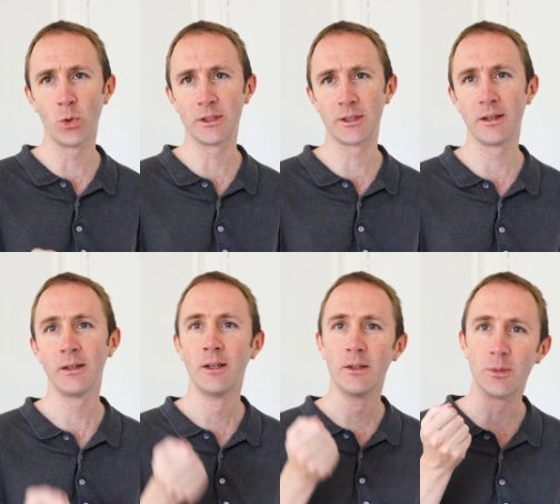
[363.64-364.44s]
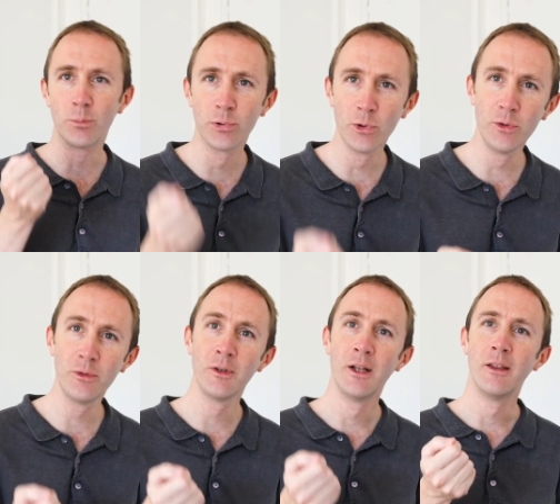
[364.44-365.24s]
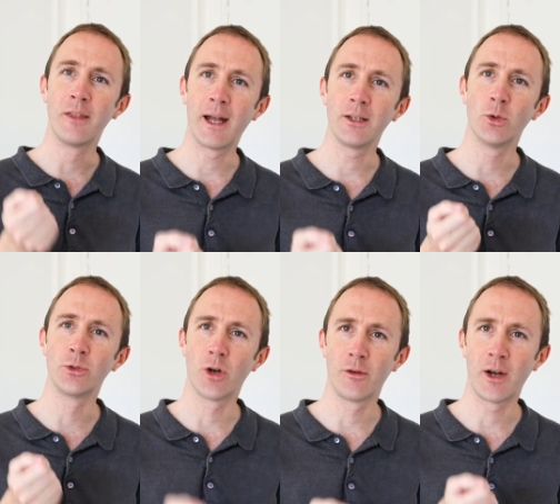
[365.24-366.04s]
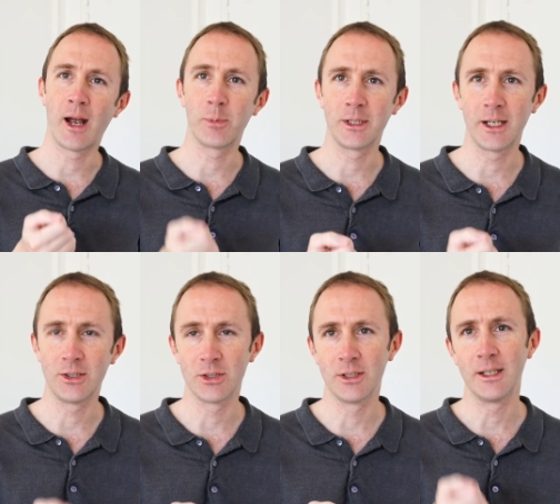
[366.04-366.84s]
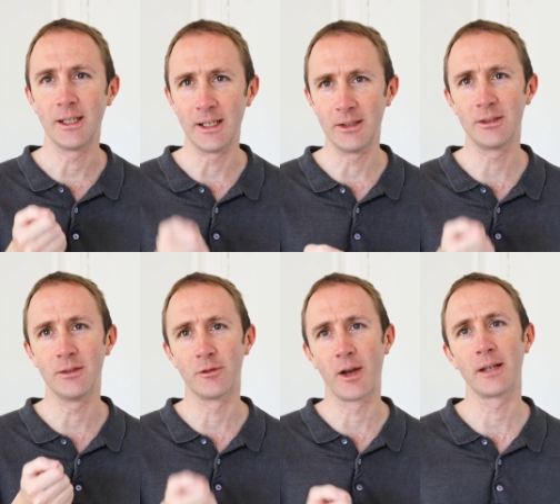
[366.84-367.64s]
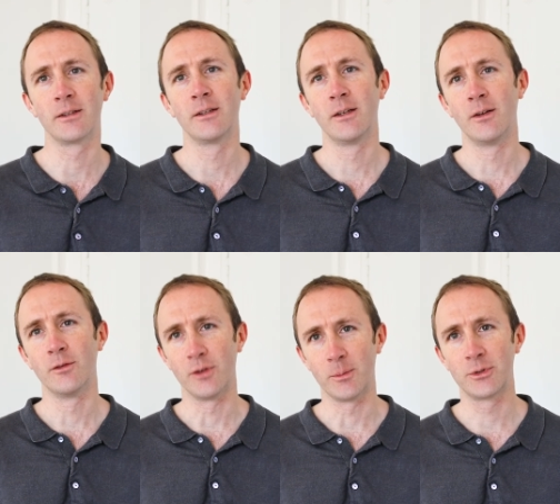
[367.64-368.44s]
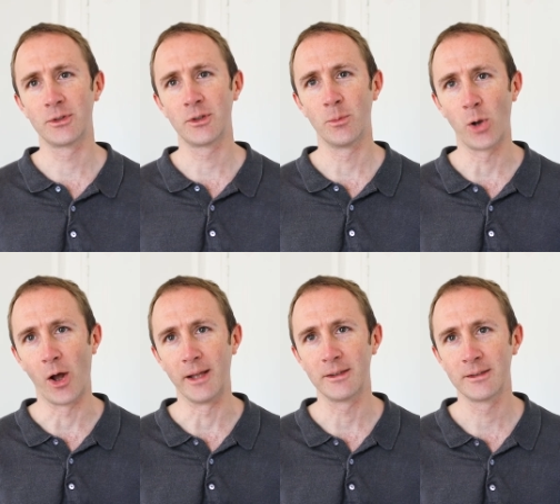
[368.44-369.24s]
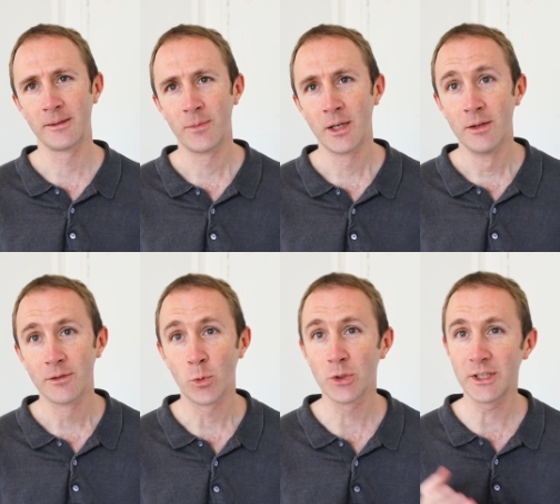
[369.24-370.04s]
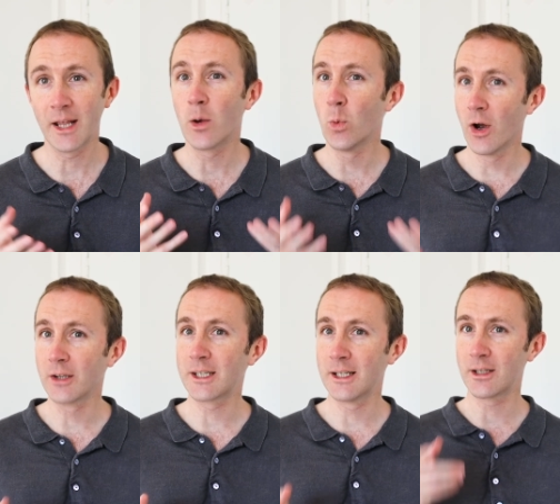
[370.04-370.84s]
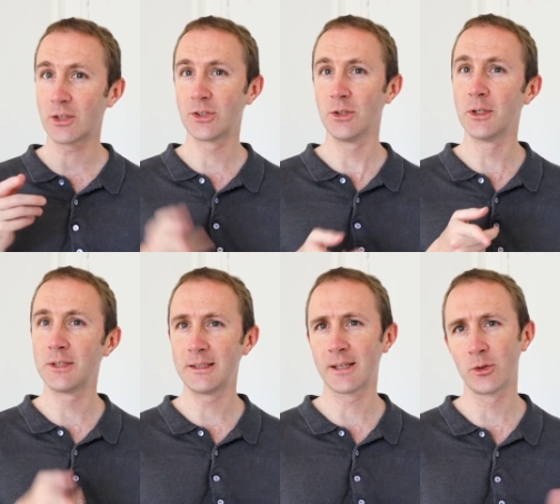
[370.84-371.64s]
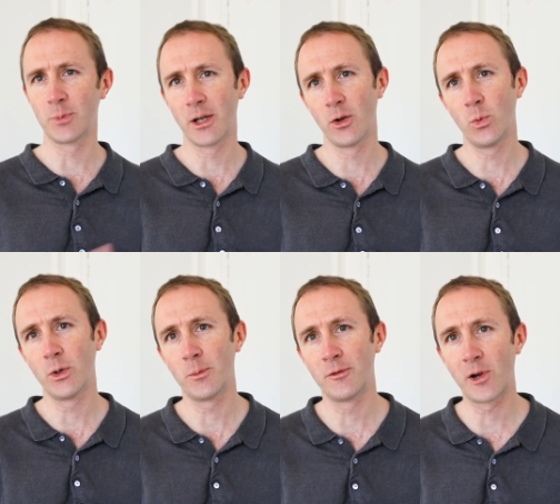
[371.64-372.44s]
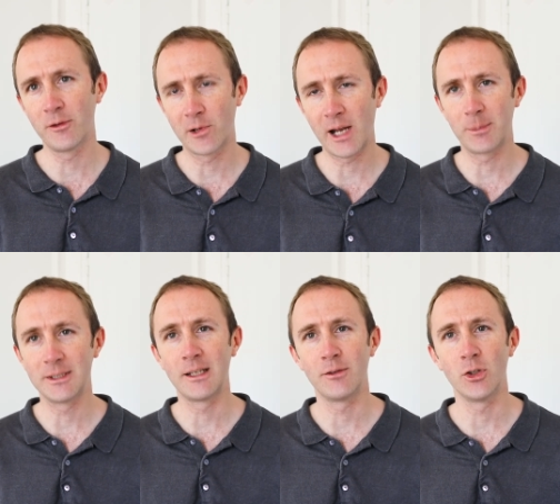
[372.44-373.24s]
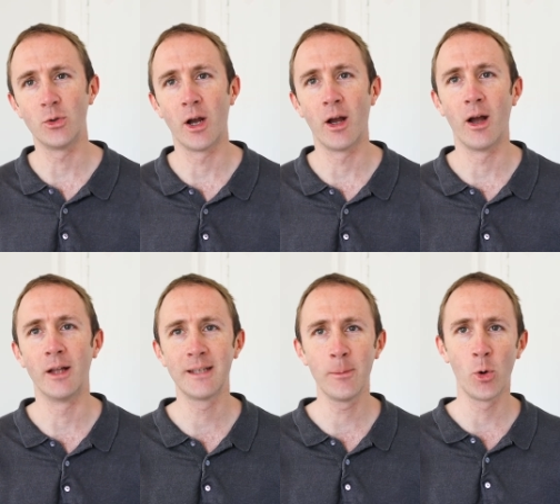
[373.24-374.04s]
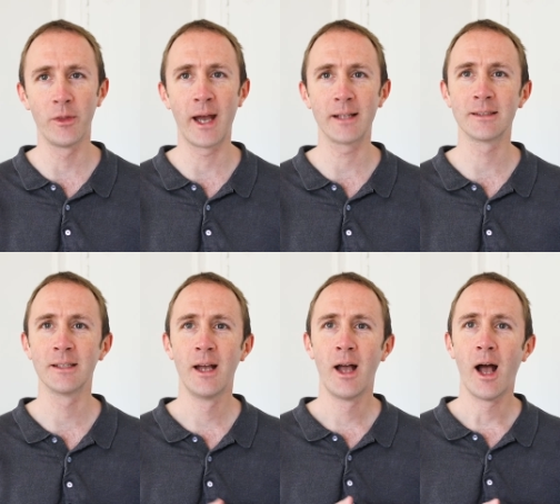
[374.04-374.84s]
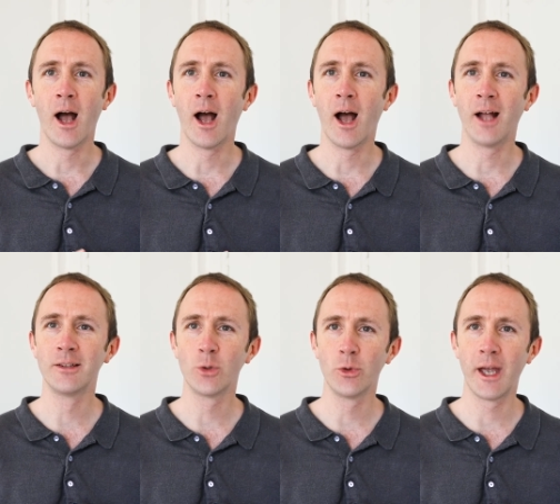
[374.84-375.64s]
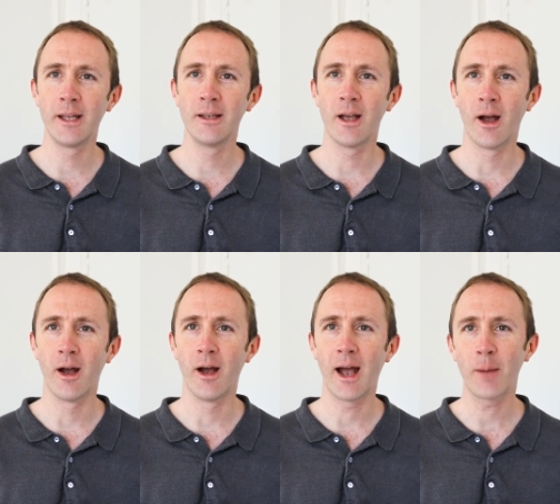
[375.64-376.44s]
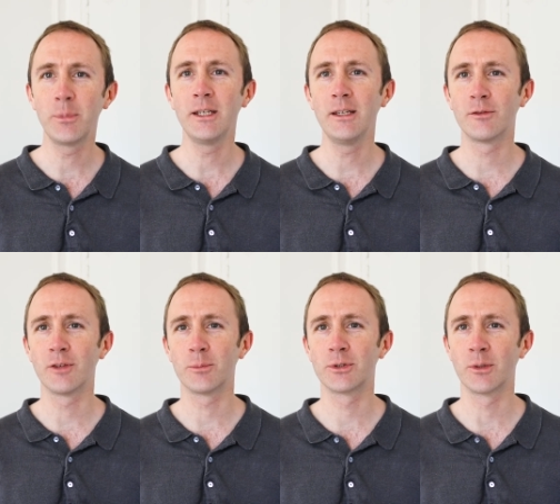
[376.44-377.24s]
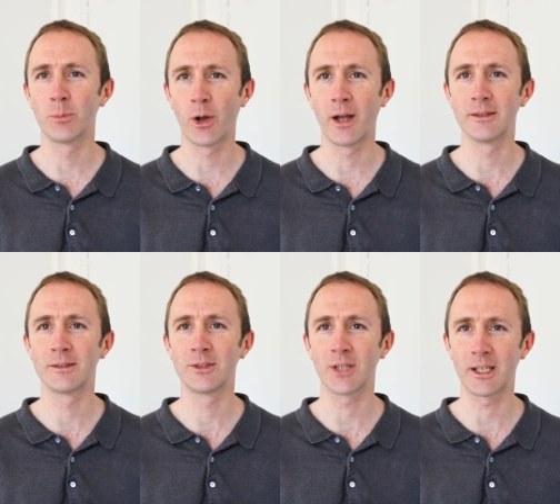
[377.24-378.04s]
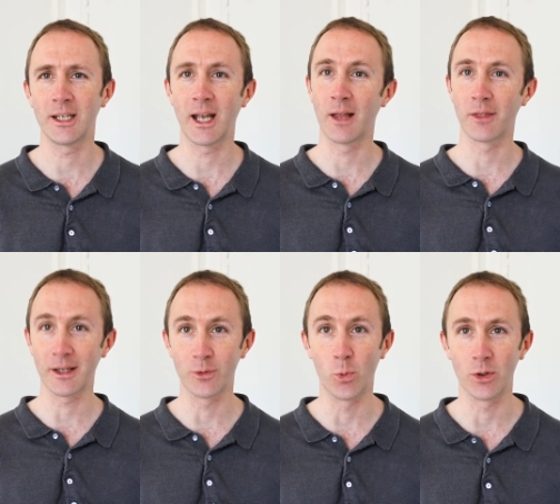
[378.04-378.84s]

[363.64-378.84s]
auditor to prove that your Java application is in fact FIPS compliant. So if you want to see how that works, get in touch to you, the details below. We'll be very, very happy to give you uh, a demo on that. Uh, until then, uh, happy FIPS compliance checking and thanks for